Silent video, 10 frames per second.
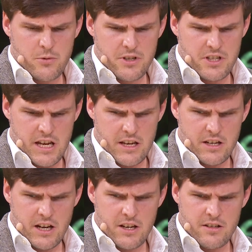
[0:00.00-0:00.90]
towards the
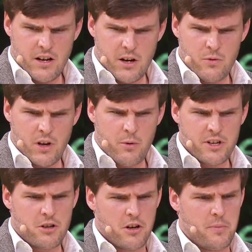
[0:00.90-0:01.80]
end, and I
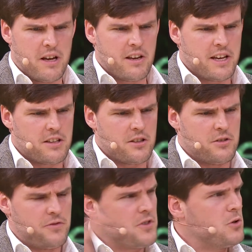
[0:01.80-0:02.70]
want to talk about like
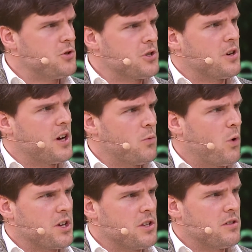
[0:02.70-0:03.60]
the future and
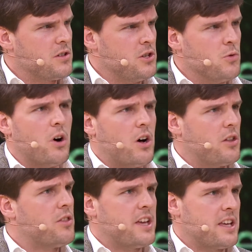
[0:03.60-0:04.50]
what you
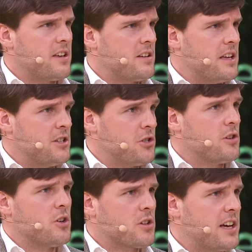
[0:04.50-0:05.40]
all think it
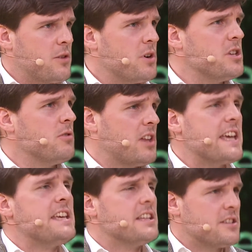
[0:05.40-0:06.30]
should look like, what you'd
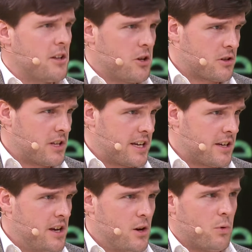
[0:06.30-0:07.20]
like it to look
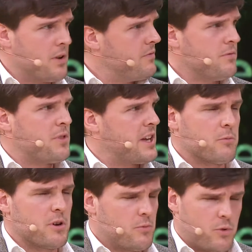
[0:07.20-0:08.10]
like. One
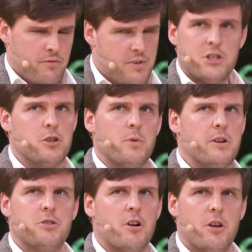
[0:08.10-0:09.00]
vision we
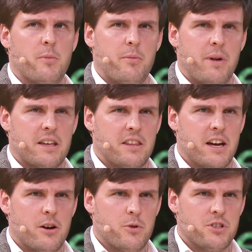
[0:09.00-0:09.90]
were talking about back
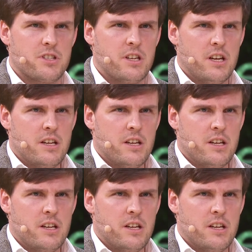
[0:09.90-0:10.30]
there was